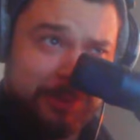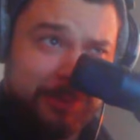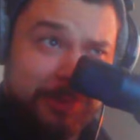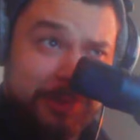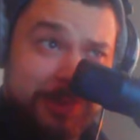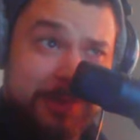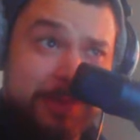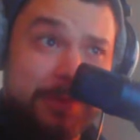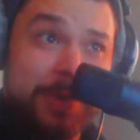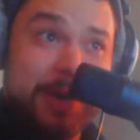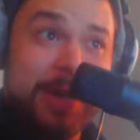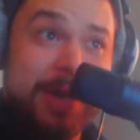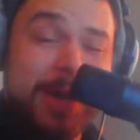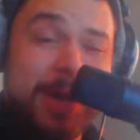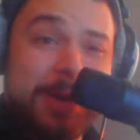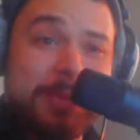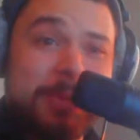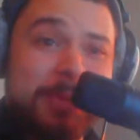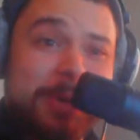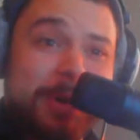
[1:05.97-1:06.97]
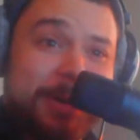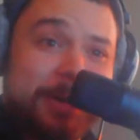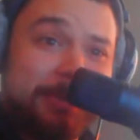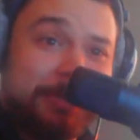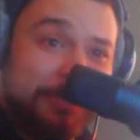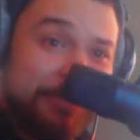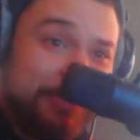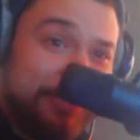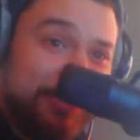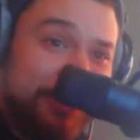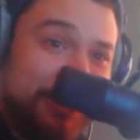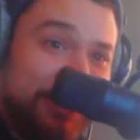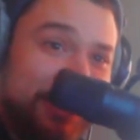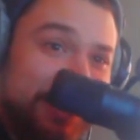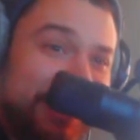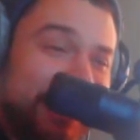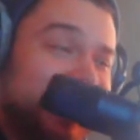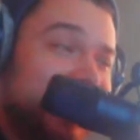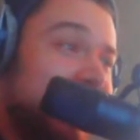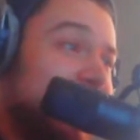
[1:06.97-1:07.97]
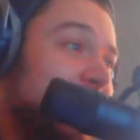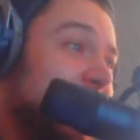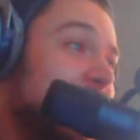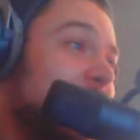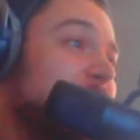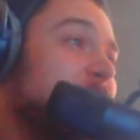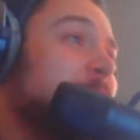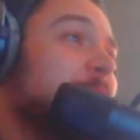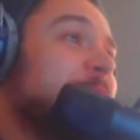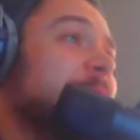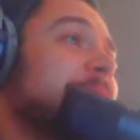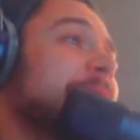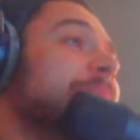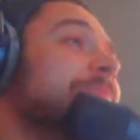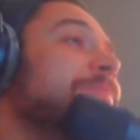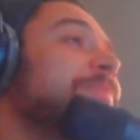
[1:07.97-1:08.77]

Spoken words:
So my highbrow. Cultured.